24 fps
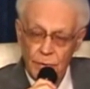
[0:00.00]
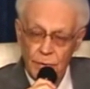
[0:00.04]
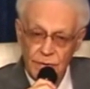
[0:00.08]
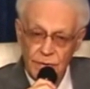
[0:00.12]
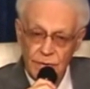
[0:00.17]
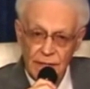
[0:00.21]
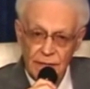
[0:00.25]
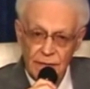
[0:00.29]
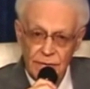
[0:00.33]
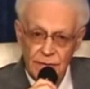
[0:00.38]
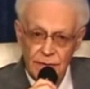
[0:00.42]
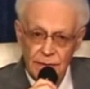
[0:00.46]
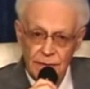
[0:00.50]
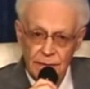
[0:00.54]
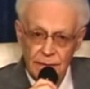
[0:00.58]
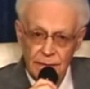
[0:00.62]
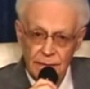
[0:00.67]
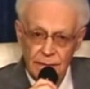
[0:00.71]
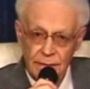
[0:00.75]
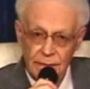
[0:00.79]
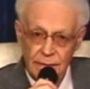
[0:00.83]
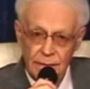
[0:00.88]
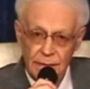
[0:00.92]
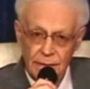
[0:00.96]
presents it.
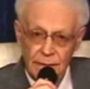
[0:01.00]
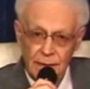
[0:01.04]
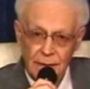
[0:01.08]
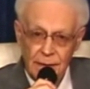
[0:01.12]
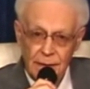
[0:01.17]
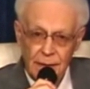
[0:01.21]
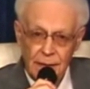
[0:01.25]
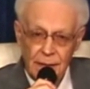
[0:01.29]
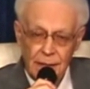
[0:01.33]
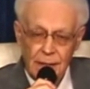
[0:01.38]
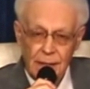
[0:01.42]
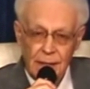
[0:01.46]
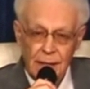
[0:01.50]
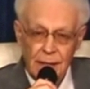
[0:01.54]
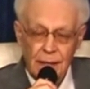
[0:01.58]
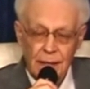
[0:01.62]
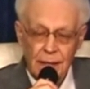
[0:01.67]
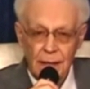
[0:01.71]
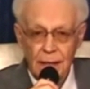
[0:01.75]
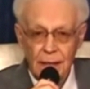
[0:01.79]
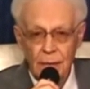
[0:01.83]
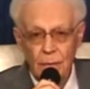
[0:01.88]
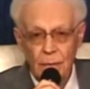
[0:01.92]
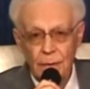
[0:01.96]

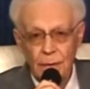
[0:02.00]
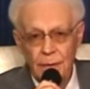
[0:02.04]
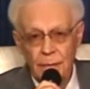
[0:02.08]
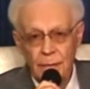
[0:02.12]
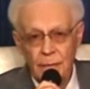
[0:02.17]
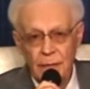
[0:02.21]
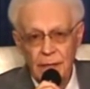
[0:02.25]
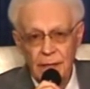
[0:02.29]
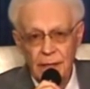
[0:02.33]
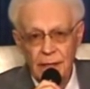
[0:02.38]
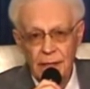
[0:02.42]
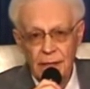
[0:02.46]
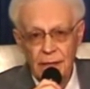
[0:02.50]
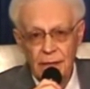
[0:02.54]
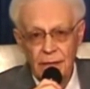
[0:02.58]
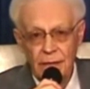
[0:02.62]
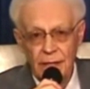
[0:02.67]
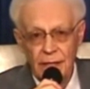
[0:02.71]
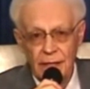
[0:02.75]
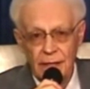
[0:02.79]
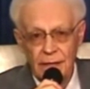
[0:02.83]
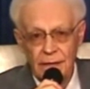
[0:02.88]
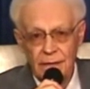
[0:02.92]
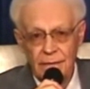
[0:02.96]
Inward meaning
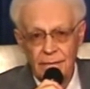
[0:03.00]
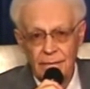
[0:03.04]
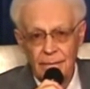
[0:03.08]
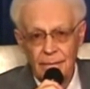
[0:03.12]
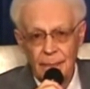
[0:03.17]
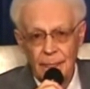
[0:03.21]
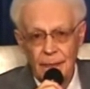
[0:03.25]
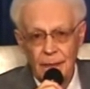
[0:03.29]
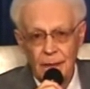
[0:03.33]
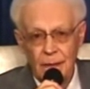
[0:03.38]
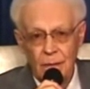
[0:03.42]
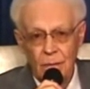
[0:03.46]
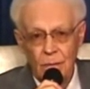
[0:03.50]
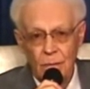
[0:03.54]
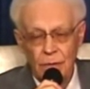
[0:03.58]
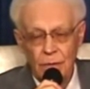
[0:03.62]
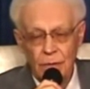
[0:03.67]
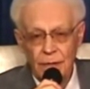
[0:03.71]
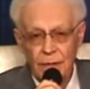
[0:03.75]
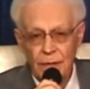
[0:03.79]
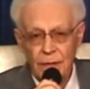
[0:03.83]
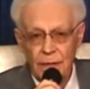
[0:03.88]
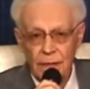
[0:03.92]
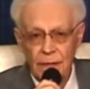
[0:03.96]
that
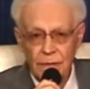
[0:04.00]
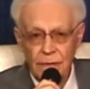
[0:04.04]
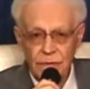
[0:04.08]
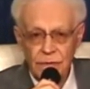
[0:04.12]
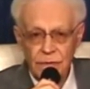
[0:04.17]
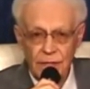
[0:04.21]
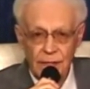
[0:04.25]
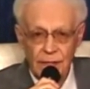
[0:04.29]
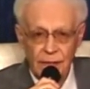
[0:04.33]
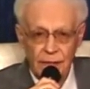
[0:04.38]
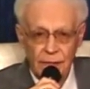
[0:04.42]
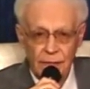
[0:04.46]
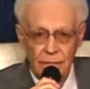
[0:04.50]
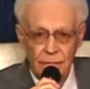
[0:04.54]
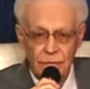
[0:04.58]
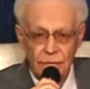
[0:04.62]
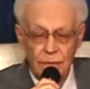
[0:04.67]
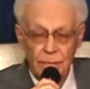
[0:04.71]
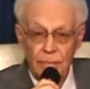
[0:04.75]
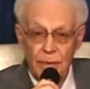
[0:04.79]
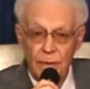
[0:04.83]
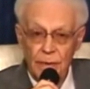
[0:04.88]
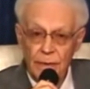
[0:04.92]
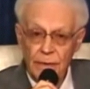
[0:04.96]
within
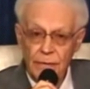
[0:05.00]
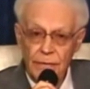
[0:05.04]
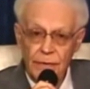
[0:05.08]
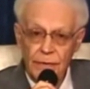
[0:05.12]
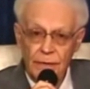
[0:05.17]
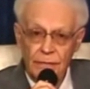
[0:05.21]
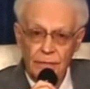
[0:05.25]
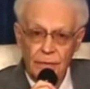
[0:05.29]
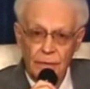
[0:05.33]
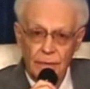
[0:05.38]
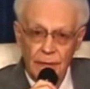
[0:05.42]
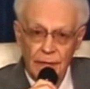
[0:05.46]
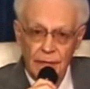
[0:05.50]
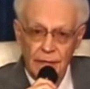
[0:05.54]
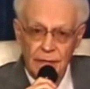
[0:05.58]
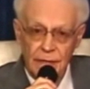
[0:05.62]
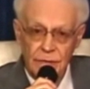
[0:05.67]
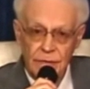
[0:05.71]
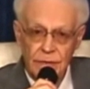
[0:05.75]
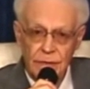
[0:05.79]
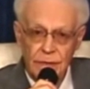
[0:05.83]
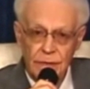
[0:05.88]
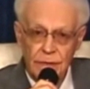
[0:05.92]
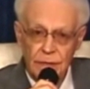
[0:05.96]
ourselves the birth of
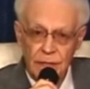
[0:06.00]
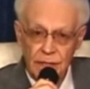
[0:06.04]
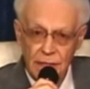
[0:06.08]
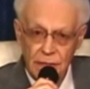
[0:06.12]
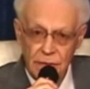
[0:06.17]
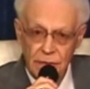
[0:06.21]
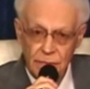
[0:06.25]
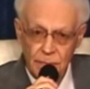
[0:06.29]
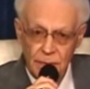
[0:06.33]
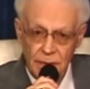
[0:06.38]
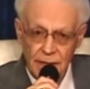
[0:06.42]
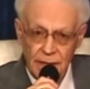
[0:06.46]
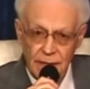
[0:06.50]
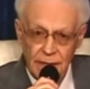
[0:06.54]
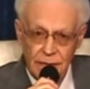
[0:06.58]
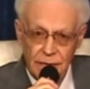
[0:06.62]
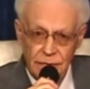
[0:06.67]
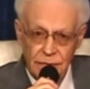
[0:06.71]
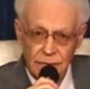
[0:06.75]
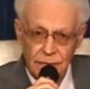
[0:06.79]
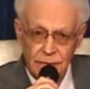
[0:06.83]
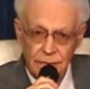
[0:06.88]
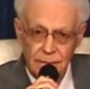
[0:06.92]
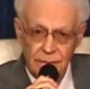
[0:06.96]
Christ takes
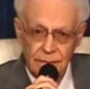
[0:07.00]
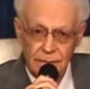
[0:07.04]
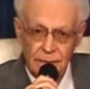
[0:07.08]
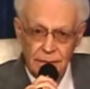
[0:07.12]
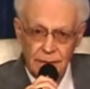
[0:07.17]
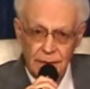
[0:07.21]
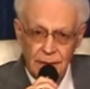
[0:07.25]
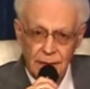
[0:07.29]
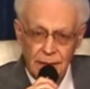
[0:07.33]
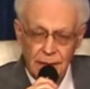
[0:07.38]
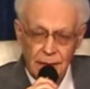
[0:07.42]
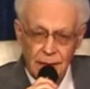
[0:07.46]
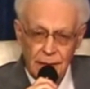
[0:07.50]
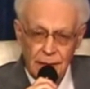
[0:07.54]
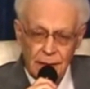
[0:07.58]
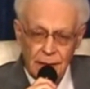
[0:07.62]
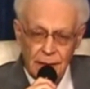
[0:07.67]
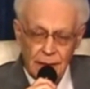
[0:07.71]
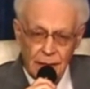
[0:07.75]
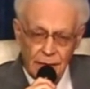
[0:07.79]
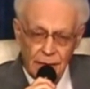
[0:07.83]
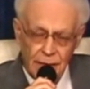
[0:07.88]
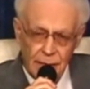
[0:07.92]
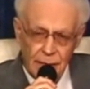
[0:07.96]
place.
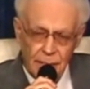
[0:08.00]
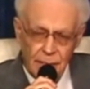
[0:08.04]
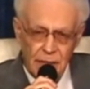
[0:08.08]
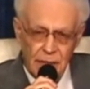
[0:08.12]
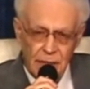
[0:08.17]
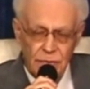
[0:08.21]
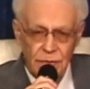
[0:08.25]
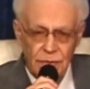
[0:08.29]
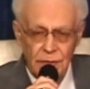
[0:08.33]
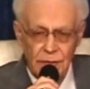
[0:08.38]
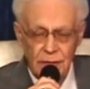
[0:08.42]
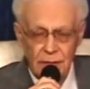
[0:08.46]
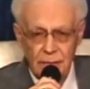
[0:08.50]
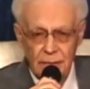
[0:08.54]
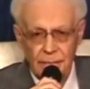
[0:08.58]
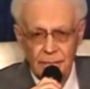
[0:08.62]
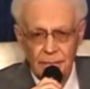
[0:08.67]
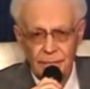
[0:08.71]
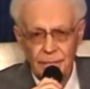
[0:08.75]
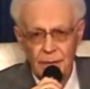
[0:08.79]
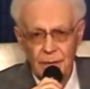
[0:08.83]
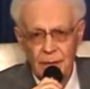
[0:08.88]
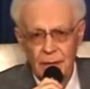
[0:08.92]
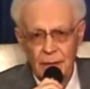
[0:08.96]
Now, that may
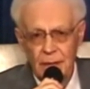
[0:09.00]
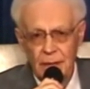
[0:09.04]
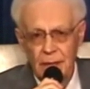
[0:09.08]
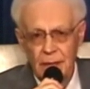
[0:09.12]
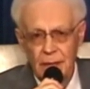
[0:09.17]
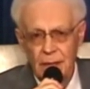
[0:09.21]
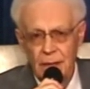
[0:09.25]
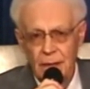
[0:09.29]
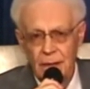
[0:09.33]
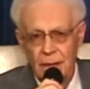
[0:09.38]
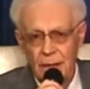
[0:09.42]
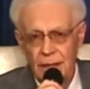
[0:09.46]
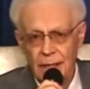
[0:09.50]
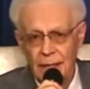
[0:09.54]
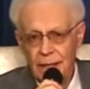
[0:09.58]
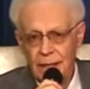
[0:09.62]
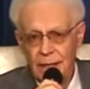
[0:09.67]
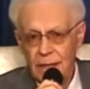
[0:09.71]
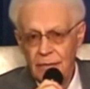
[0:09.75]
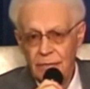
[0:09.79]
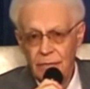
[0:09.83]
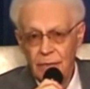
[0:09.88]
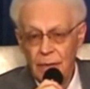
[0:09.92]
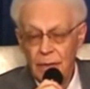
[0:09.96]
seem
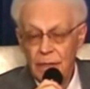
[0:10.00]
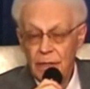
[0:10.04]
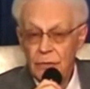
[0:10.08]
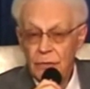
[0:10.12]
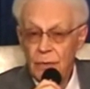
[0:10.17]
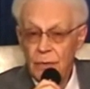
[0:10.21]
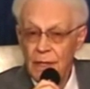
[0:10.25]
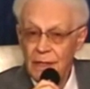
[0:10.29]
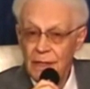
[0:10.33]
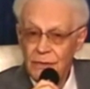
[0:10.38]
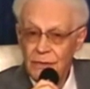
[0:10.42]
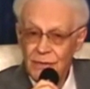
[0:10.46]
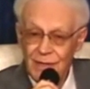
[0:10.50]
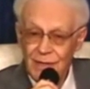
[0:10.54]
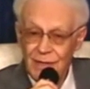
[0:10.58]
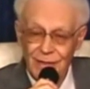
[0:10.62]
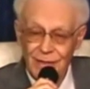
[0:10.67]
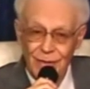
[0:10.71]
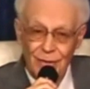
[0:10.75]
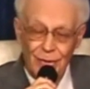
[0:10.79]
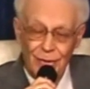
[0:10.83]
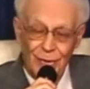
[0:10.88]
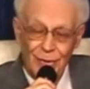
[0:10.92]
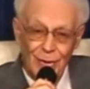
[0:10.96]
like a very
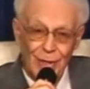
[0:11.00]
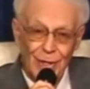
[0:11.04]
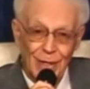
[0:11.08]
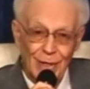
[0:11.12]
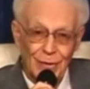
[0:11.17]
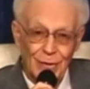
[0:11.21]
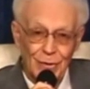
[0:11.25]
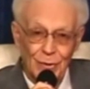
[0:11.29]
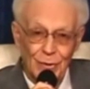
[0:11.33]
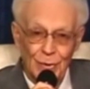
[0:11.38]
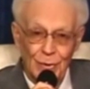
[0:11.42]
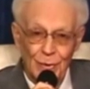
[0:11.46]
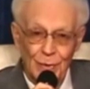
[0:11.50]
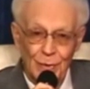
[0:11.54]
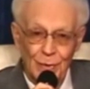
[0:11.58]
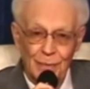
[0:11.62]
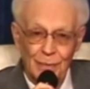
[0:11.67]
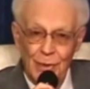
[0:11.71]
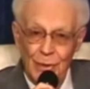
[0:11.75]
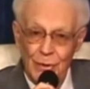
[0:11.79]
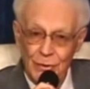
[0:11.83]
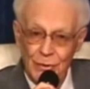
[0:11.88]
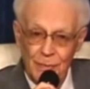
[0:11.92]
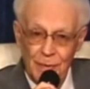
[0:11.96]
transcendent thought to
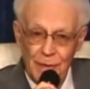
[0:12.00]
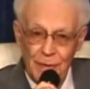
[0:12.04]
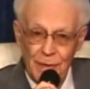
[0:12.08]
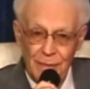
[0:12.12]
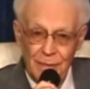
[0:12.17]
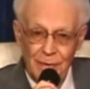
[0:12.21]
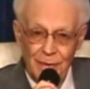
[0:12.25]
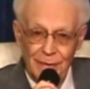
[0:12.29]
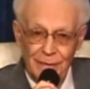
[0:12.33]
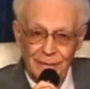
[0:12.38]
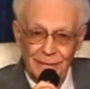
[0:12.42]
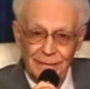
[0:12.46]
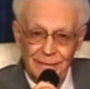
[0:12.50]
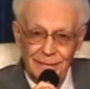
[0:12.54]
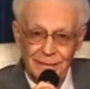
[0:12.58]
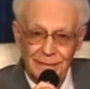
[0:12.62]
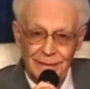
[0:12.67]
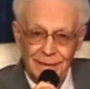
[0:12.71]
most people.